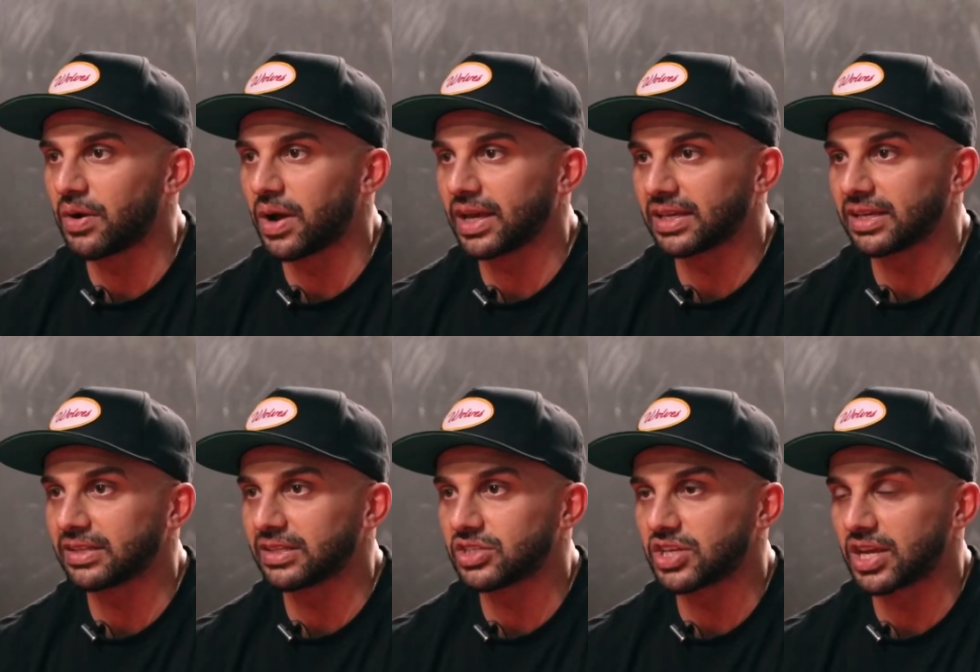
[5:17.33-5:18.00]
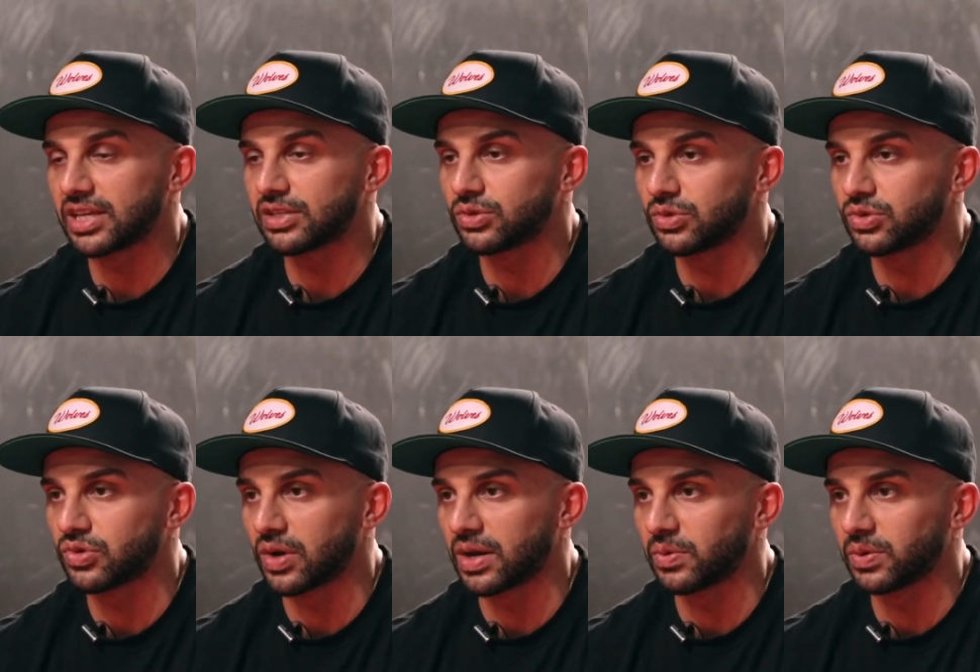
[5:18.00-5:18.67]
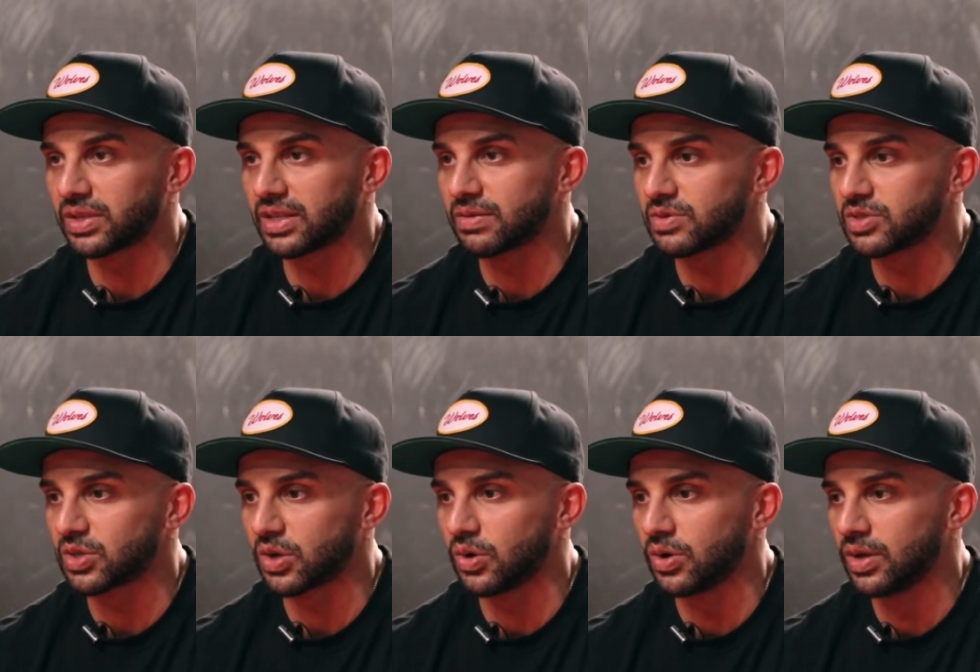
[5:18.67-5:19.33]
I get the chance to train with them.
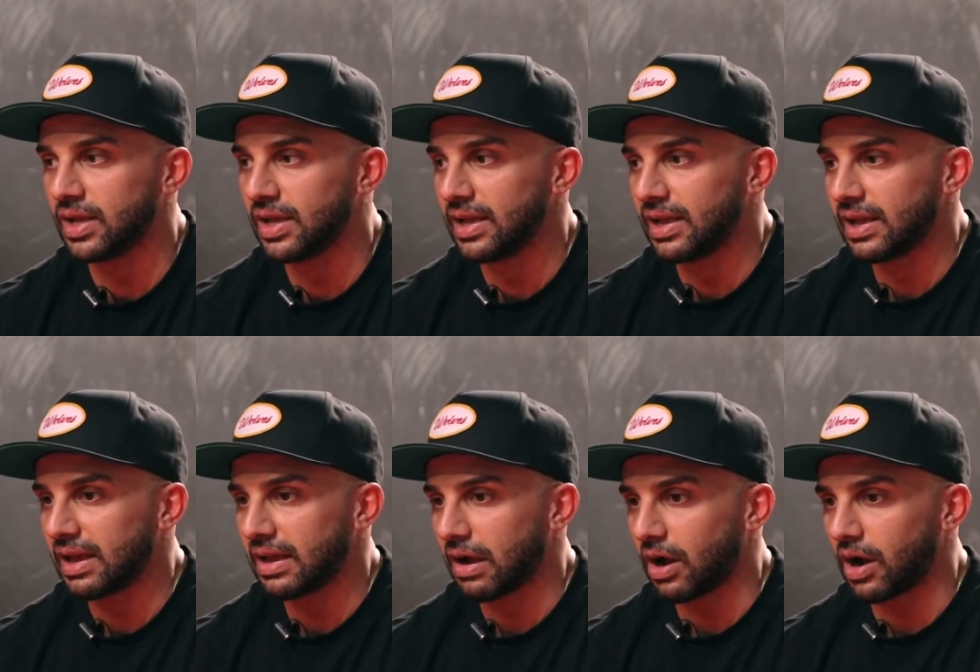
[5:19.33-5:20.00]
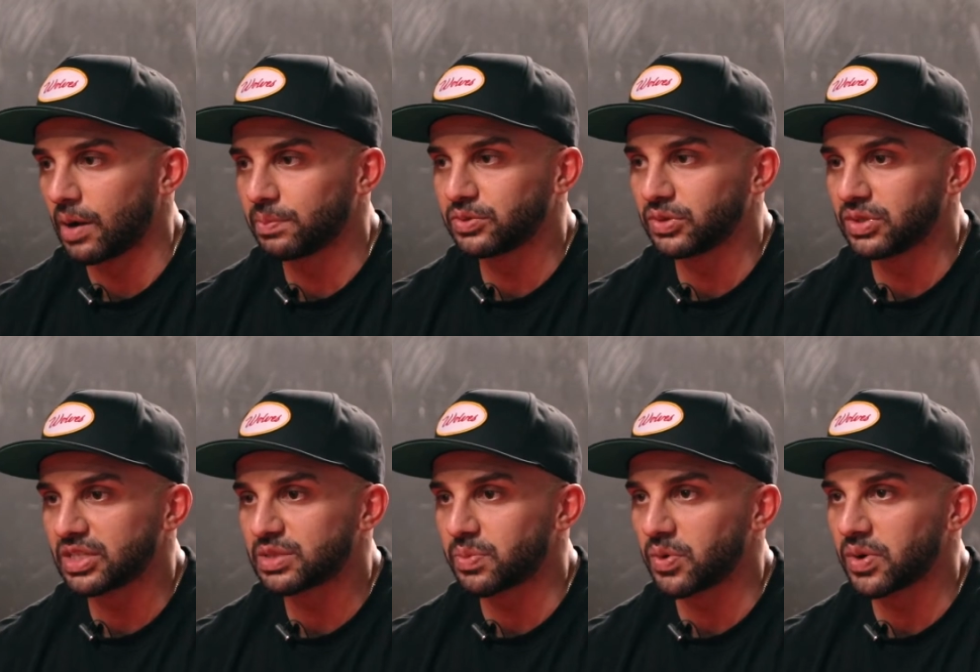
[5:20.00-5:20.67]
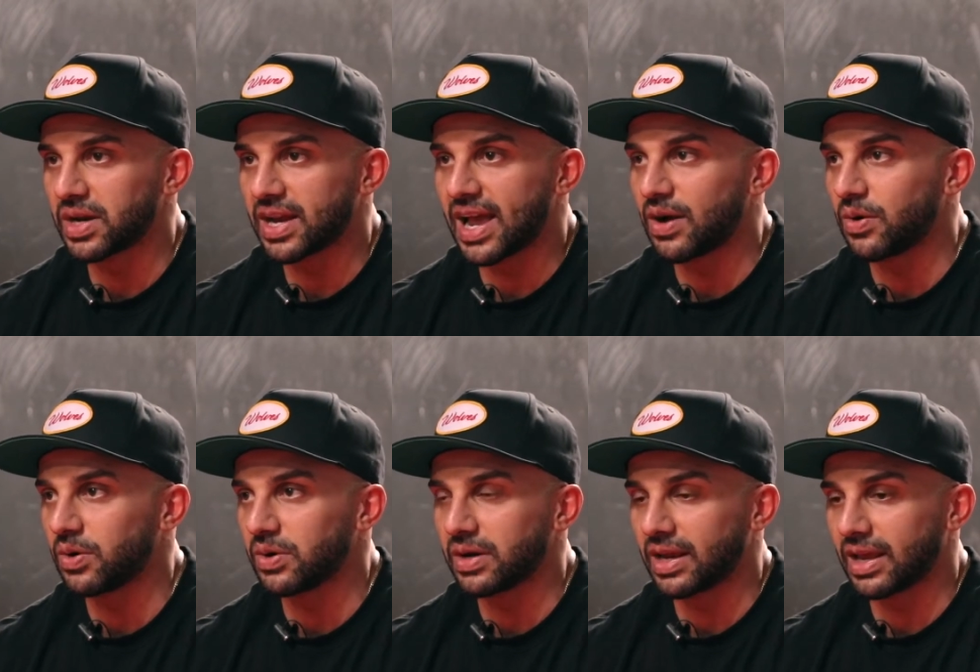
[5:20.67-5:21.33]
So up to this point now
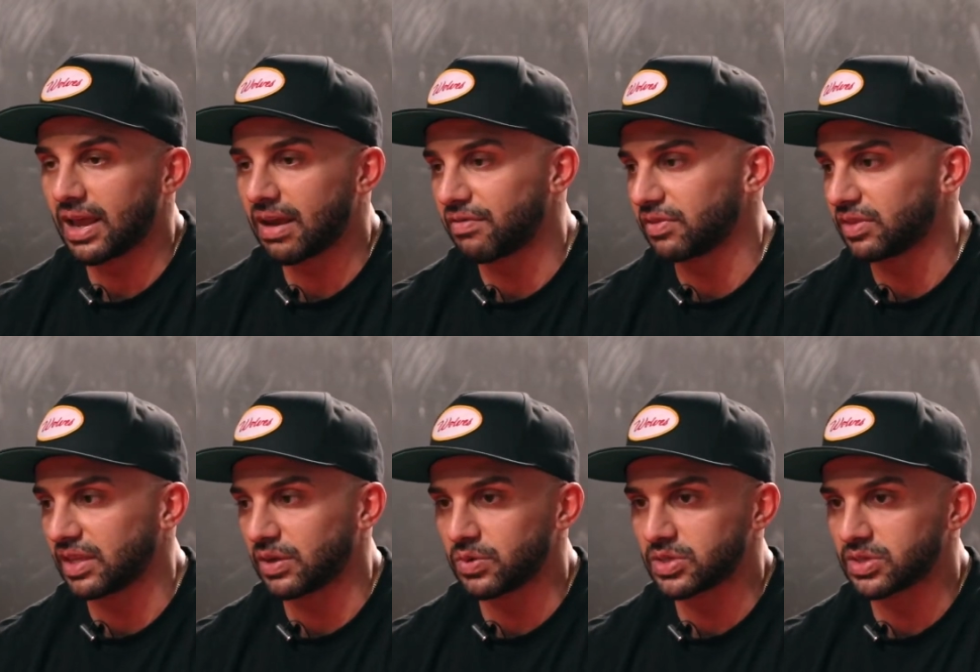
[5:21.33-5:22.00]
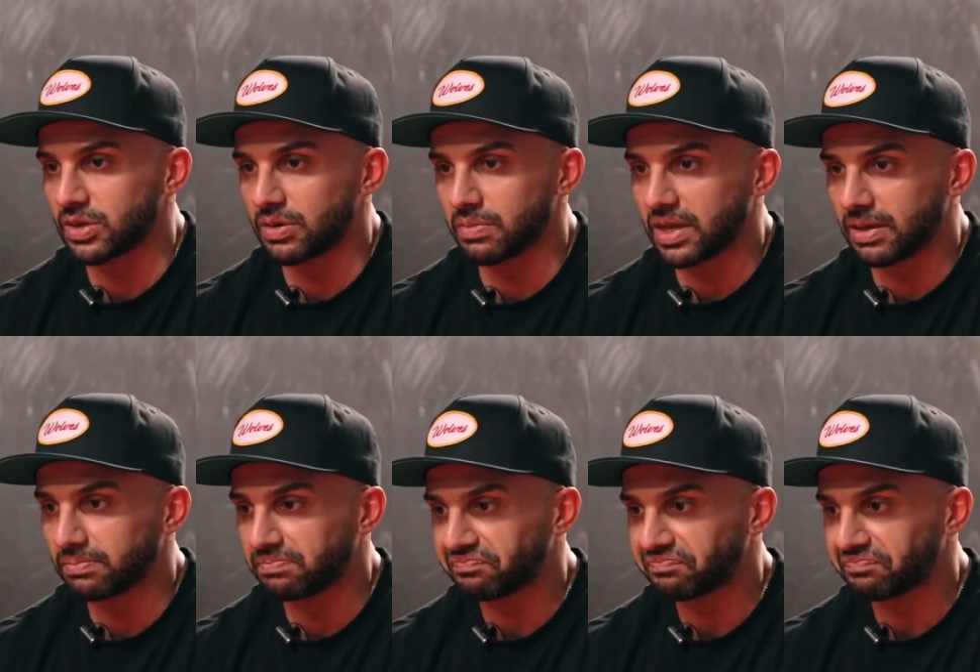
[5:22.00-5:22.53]
on, everything was on me.